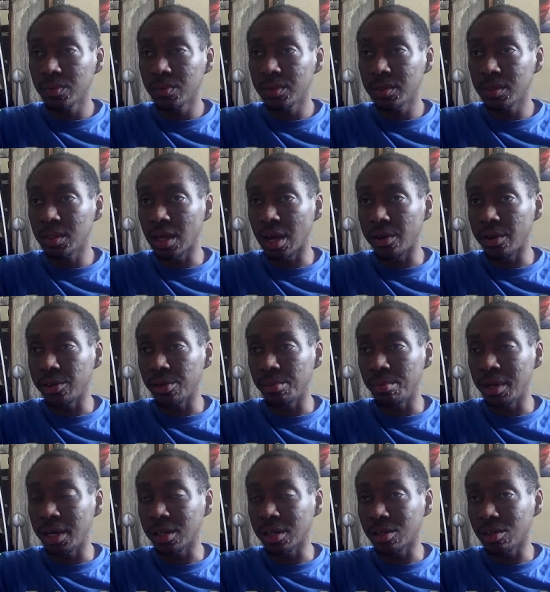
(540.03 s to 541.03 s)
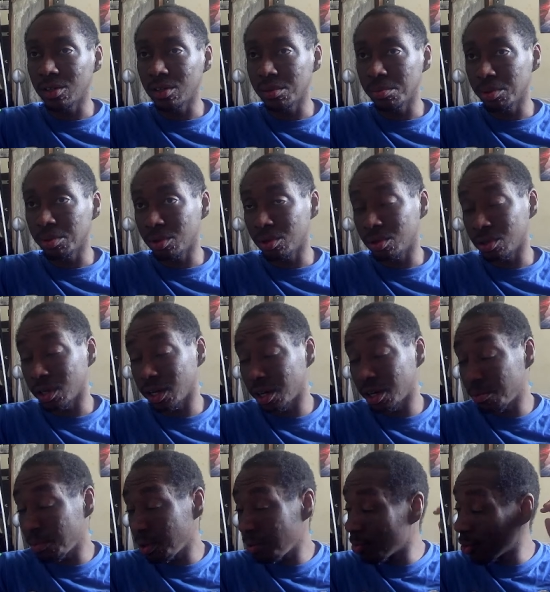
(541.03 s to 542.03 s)
Now they're back on the ball. Got
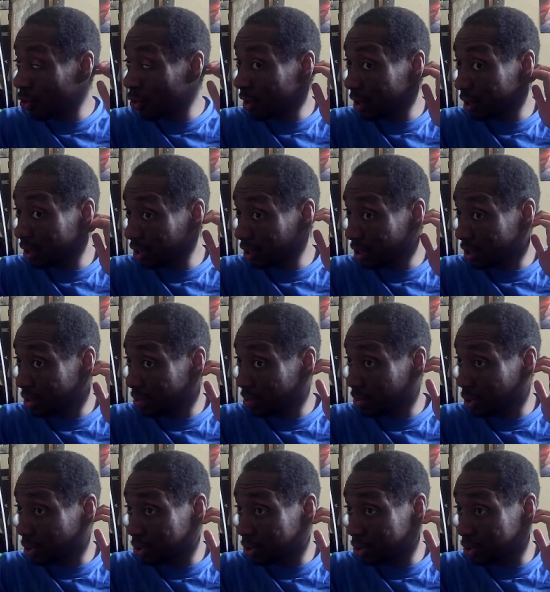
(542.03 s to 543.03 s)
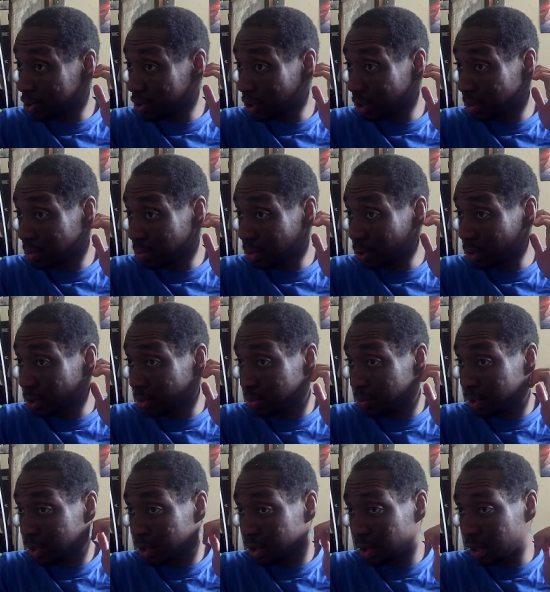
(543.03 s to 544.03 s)
to be more composed on the ball and
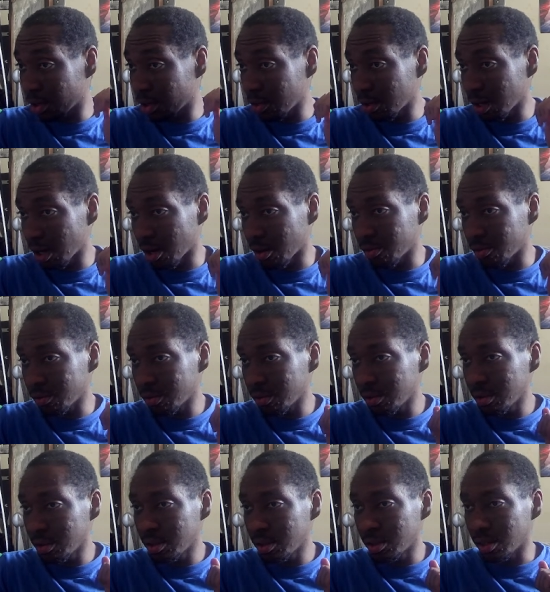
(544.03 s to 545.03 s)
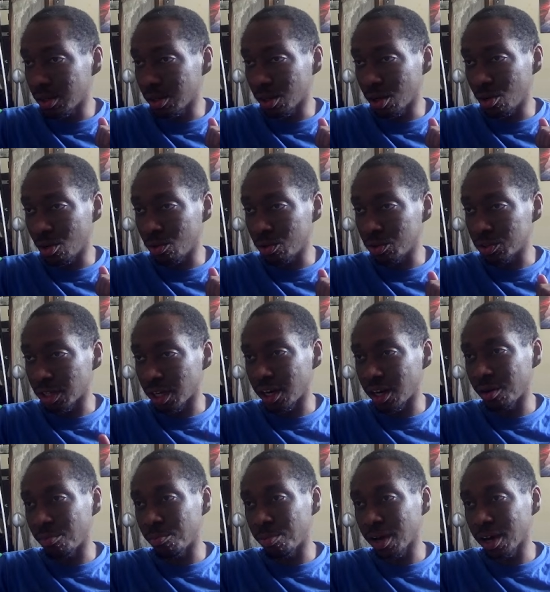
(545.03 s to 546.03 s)
be in the air. Now there goes. And
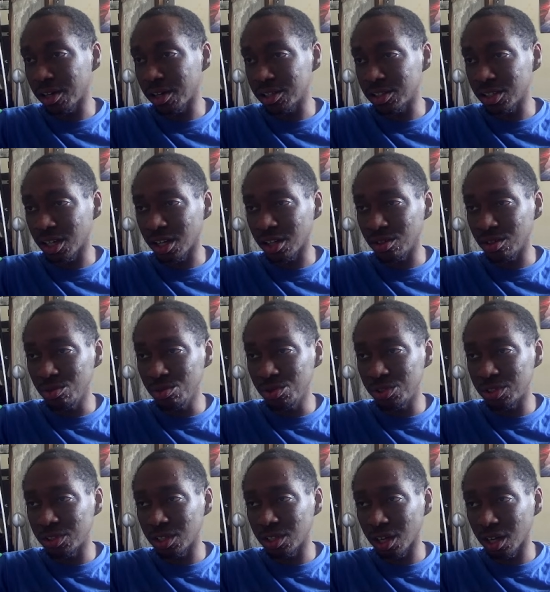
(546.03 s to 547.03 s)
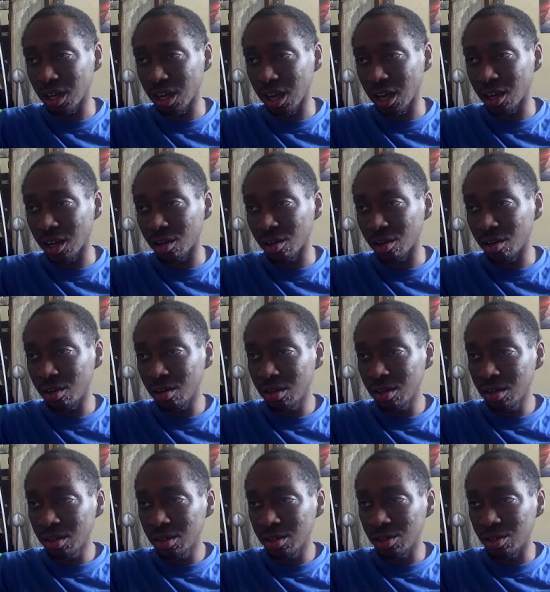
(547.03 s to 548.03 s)
then Pakata loses it again.
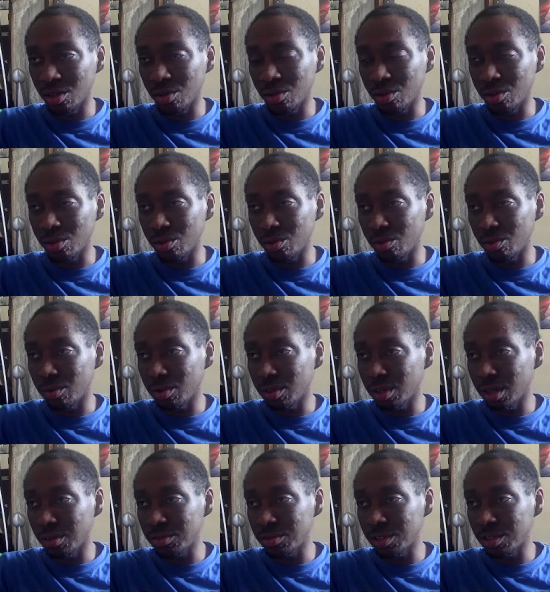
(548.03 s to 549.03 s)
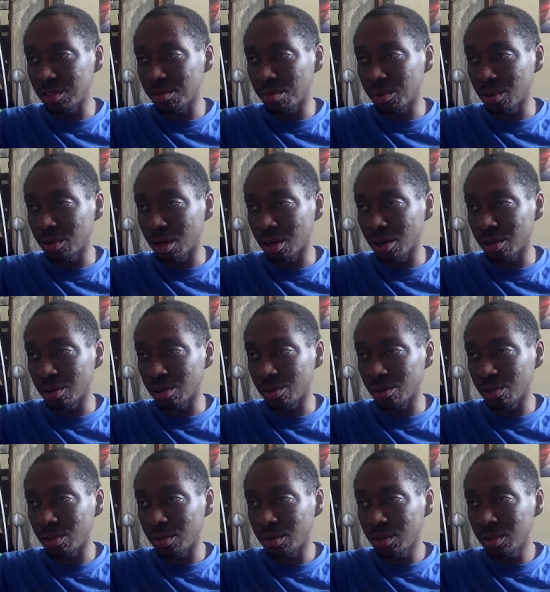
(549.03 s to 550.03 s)
Doku gives it to Bernardo.
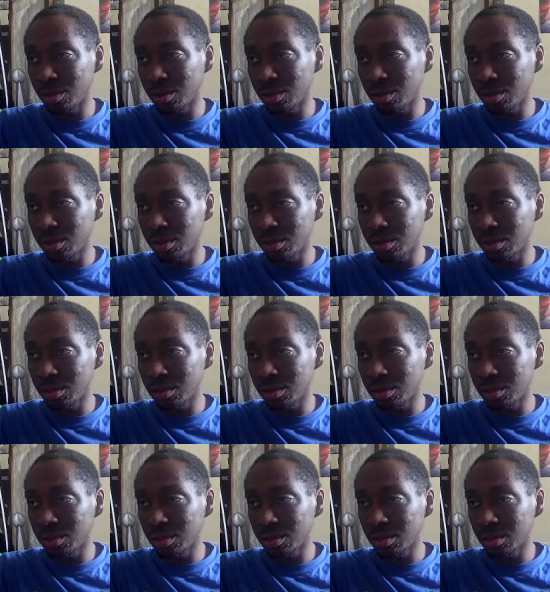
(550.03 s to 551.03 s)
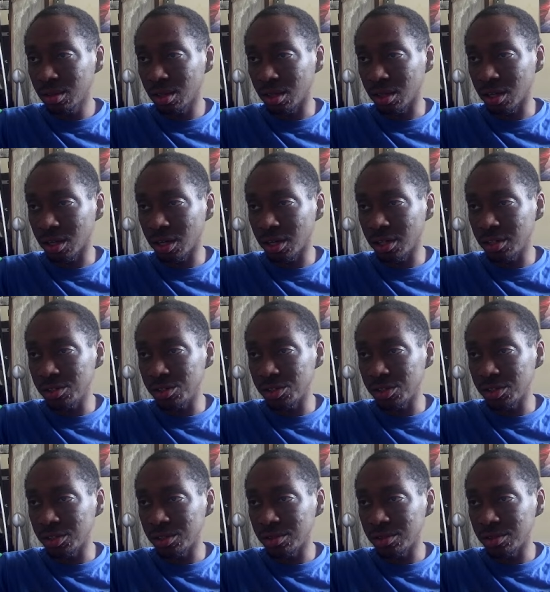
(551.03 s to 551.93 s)
Akanji.